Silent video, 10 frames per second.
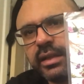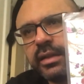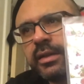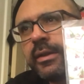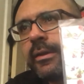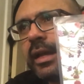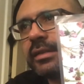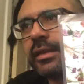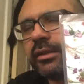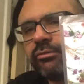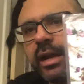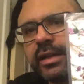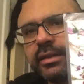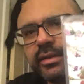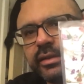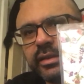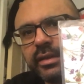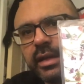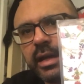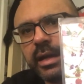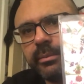I think rightly the